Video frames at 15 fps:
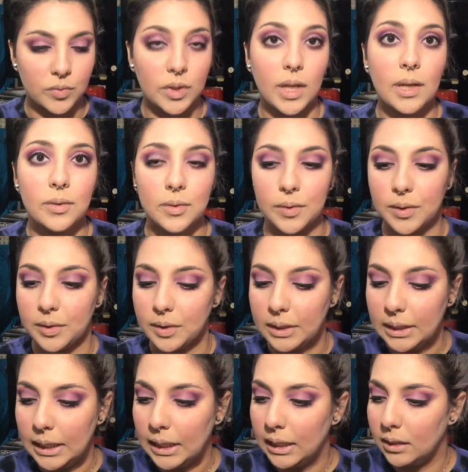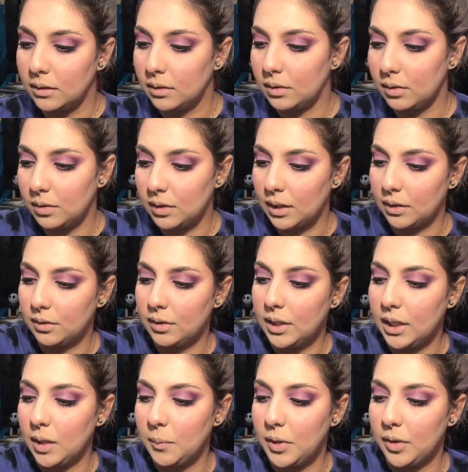Okay, so there's that. Next
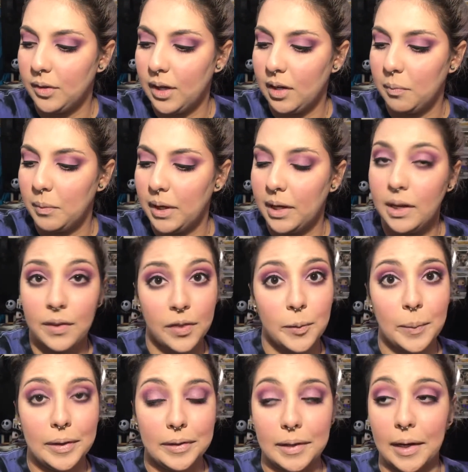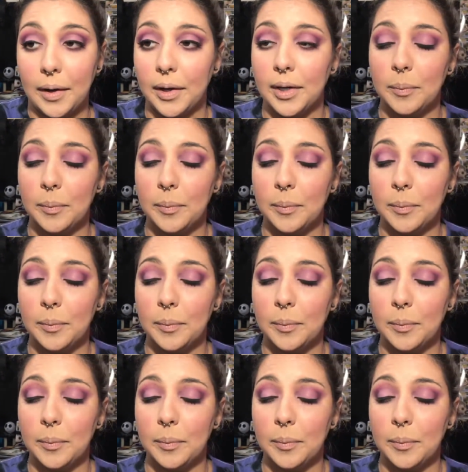thing, I'm gonna grab my other mascara.